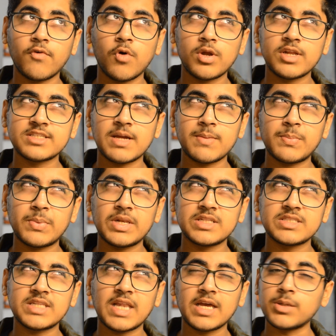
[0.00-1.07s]
for
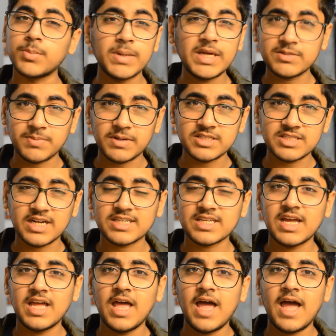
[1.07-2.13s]
example, it's like a bass
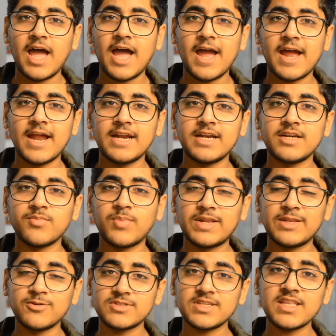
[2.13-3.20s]
preset, and
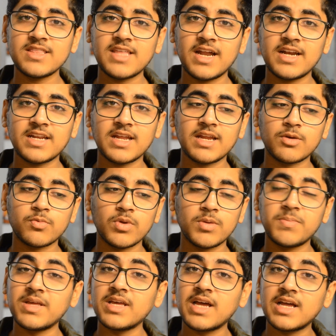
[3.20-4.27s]
when you set that, it
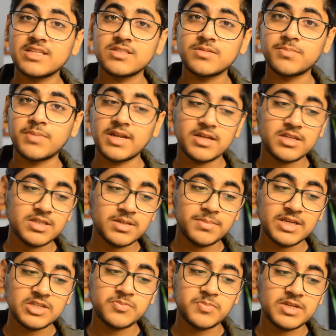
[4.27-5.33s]
will be as a
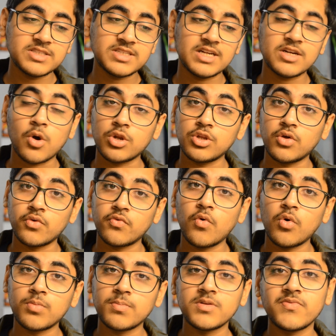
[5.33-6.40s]
bass preset on your
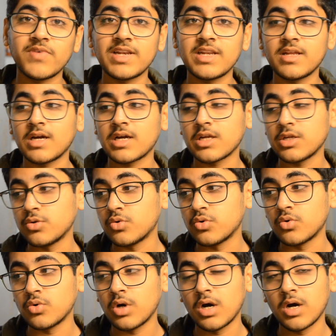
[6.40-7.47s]
phone, but when
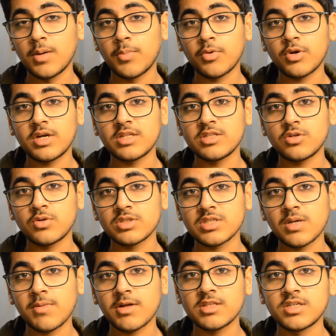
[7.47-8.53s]
you put it into
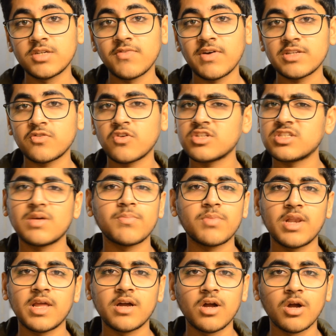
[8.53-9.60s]
some other device, for
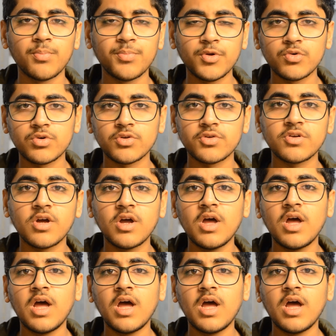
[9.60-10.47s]
example like a computer,